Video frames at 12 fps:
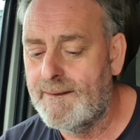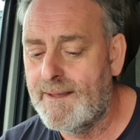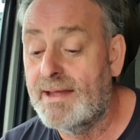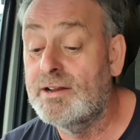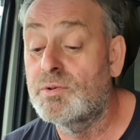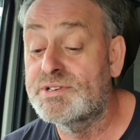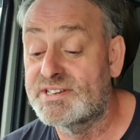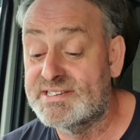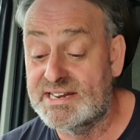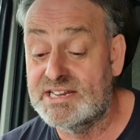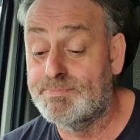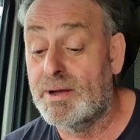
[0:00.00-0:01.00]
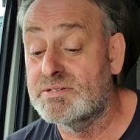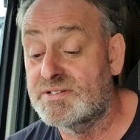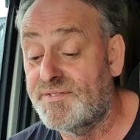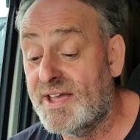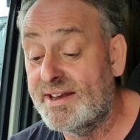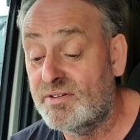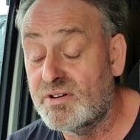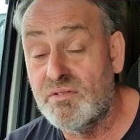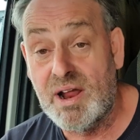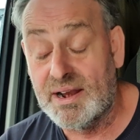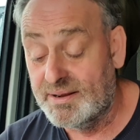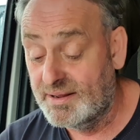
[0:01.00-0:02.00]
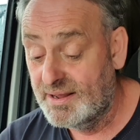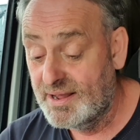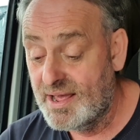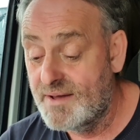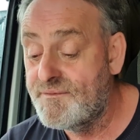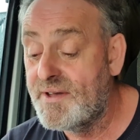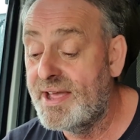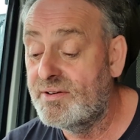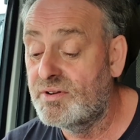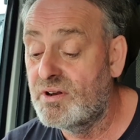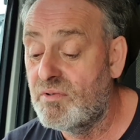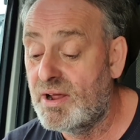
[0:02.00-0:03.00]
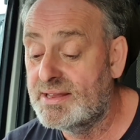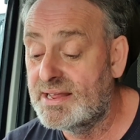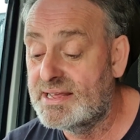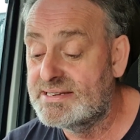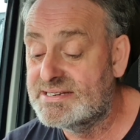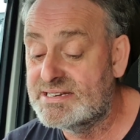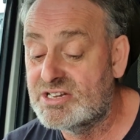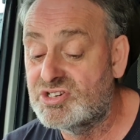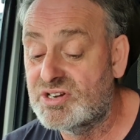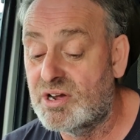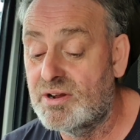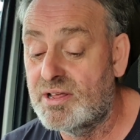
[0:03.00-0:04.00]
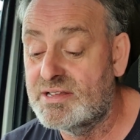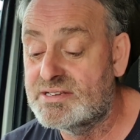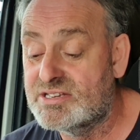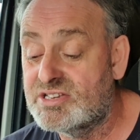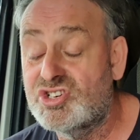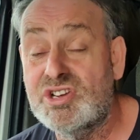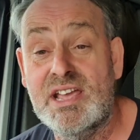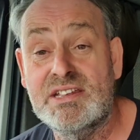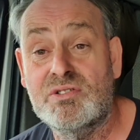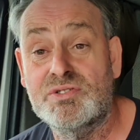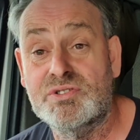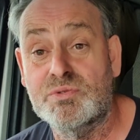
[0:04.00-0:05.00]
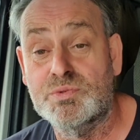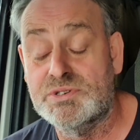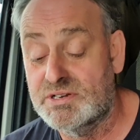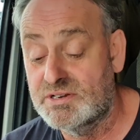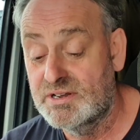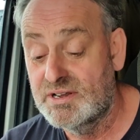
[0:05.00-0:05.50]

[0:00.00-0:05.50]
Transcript: And he also said he spoke to Van on the Run. And Van on the Run, he said the shared hostels.